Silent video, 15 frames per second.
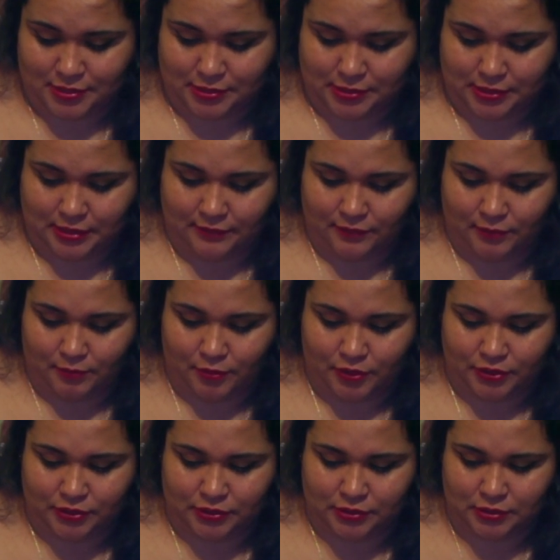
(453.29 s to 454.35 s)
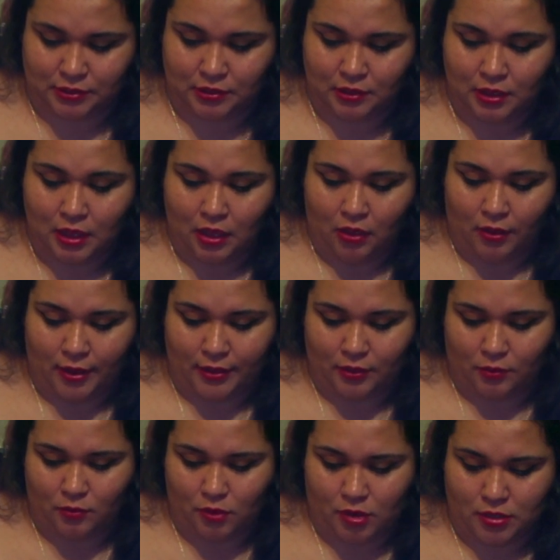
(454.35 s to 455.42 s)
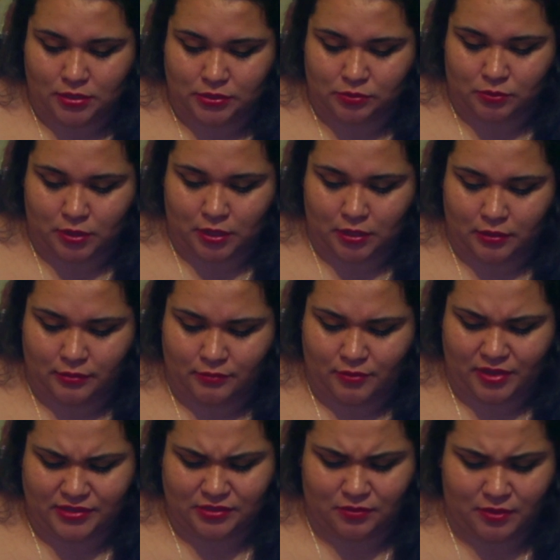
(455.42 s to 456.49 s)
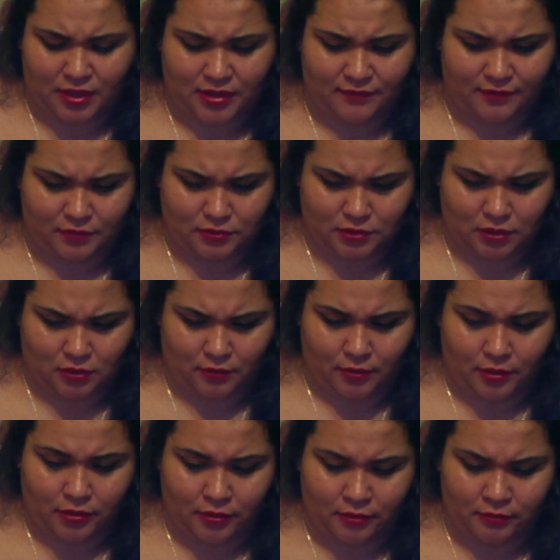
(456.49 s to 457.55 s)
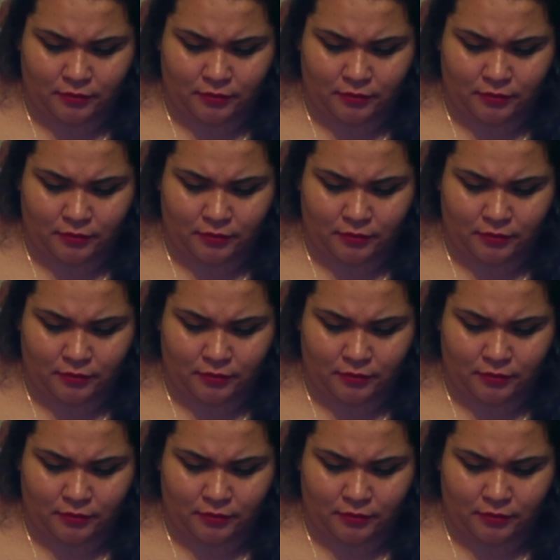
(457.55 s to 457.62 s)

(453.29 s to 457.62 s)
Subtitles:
See if the brush is okay. The wand is white. Why is it white if it was all in?